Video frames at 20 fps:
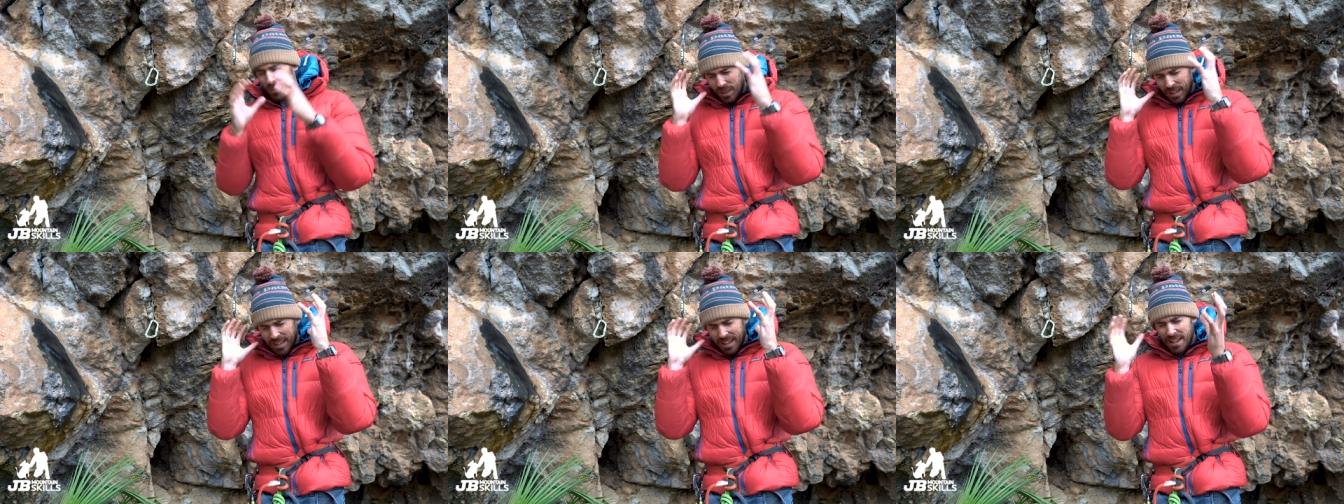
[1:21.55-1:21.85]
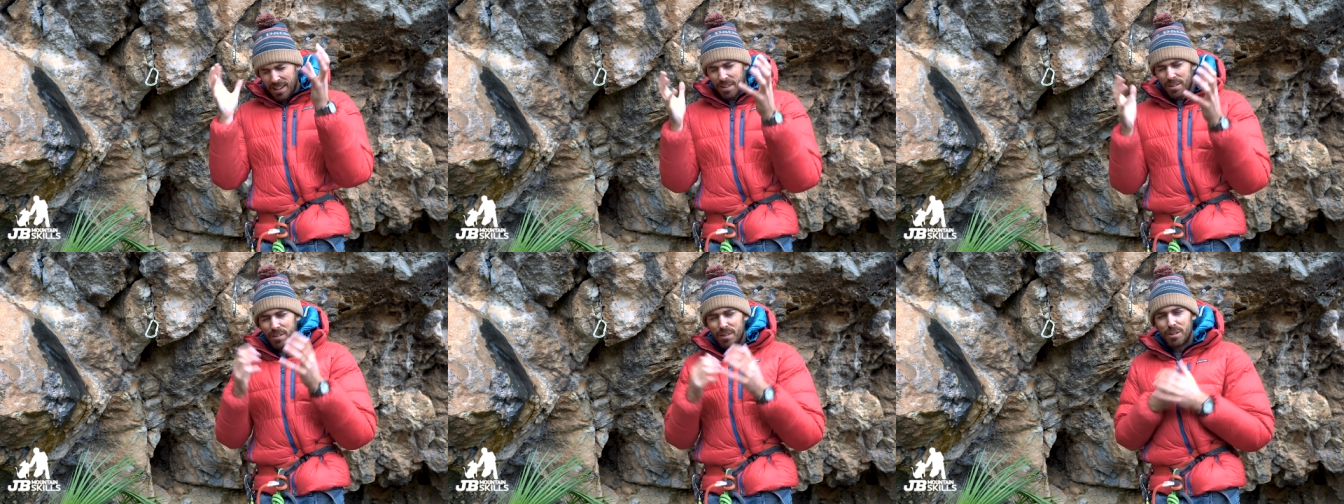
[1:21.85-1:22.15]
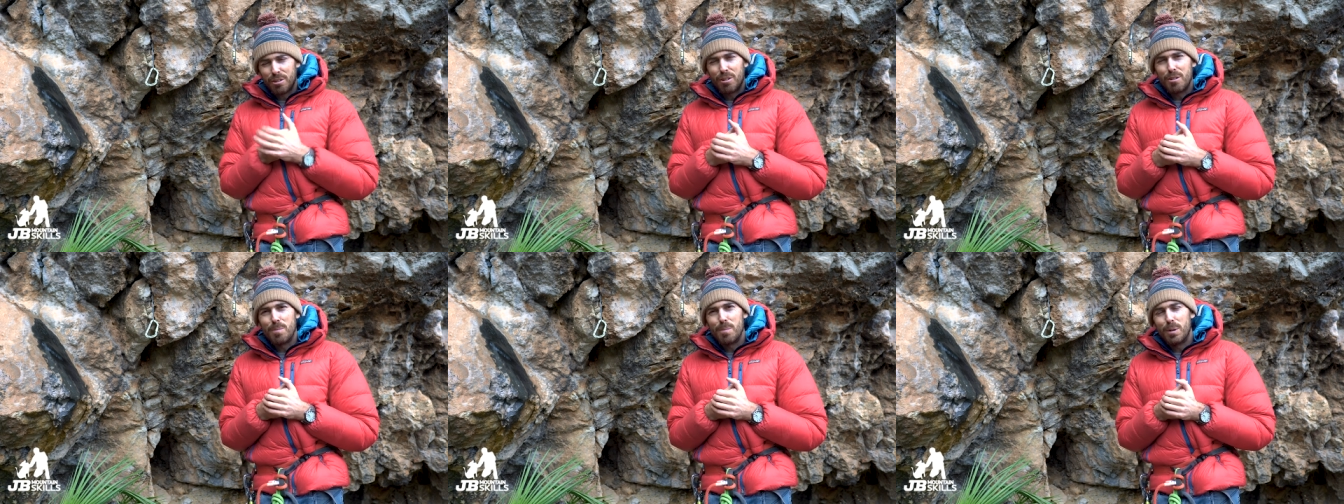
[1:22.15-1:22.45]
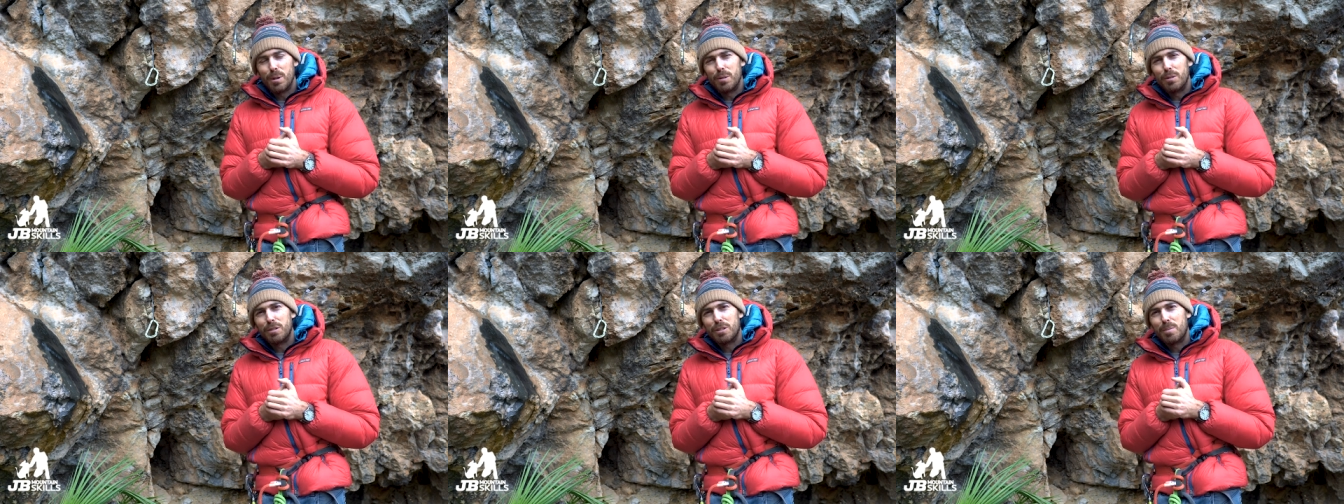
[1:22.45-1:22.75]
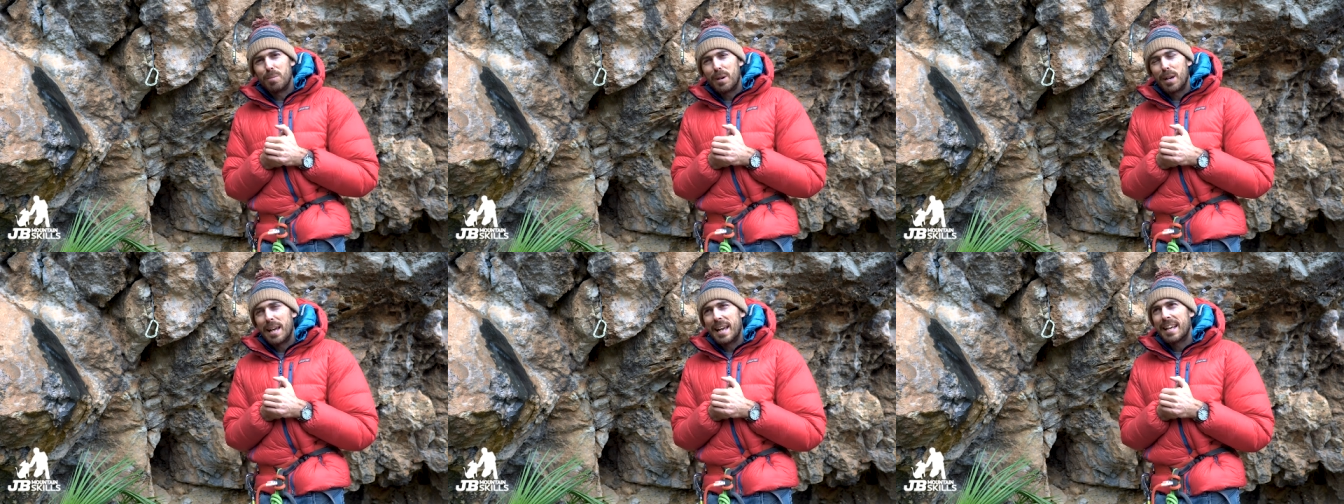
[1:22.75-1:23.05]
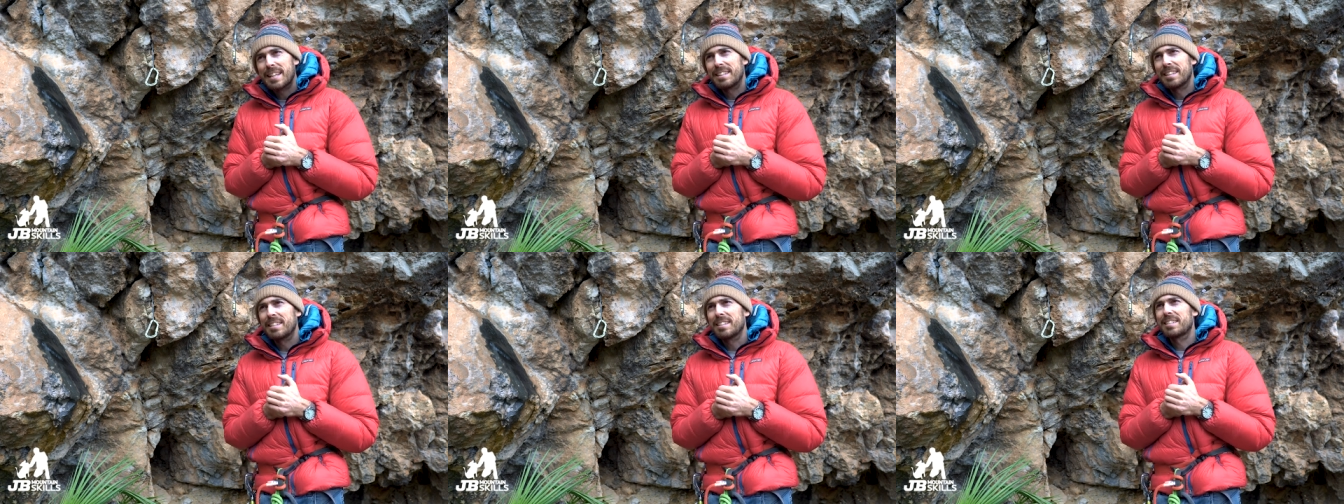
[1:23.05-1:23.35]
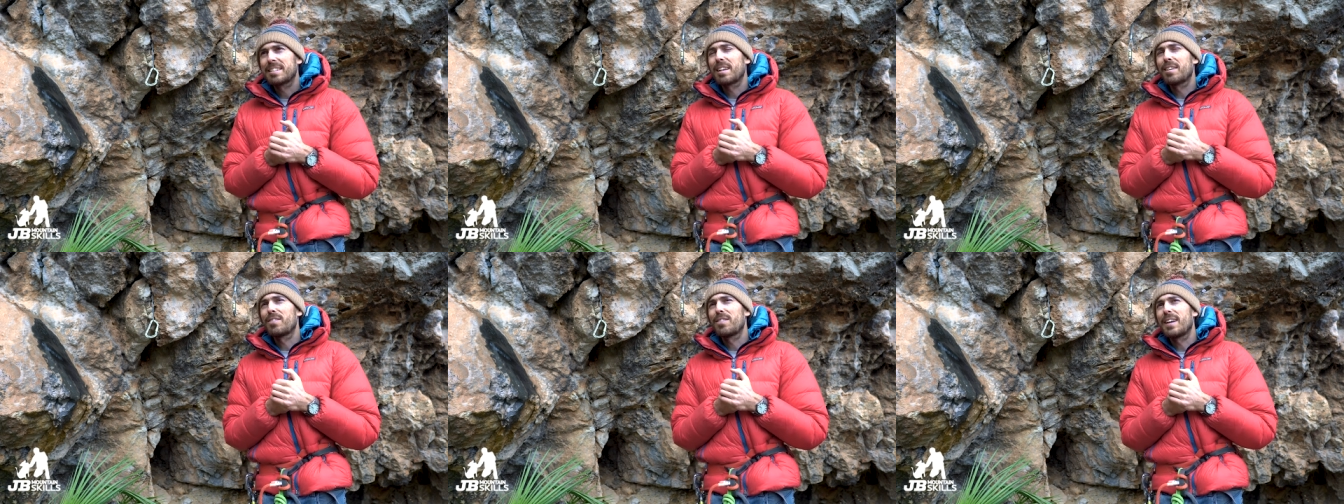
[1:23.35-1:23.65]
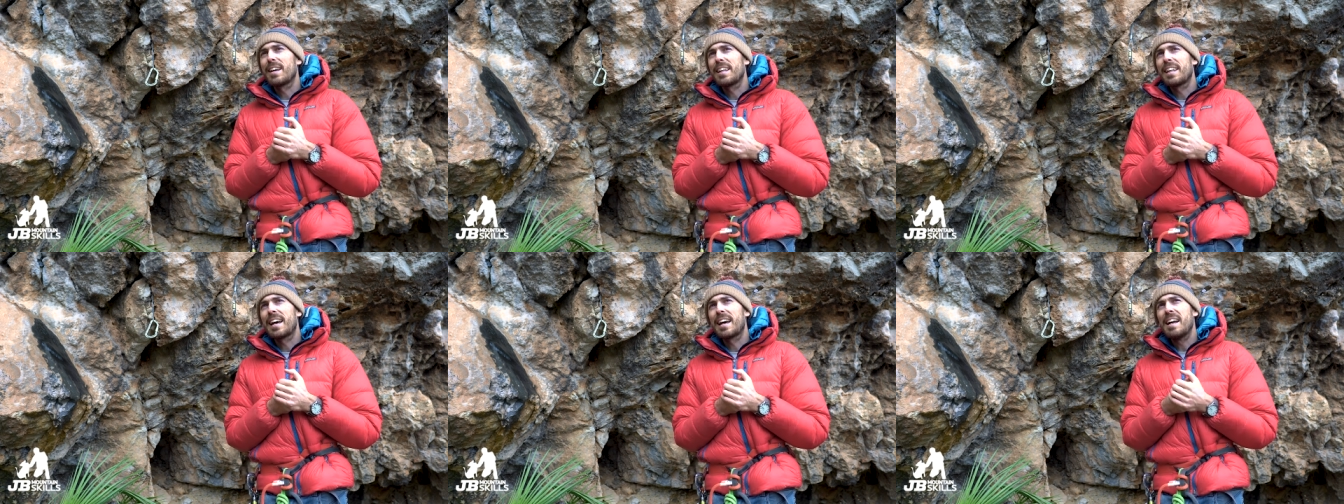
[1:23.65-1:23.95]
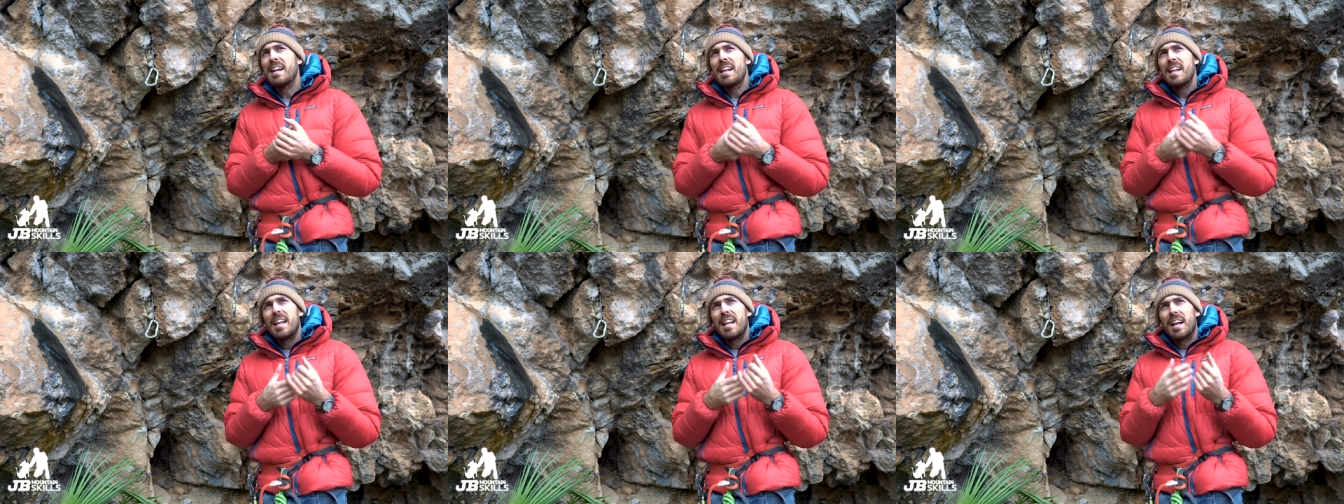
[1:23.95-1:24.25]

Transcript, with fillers: thinking through moves in my head and stuff like that.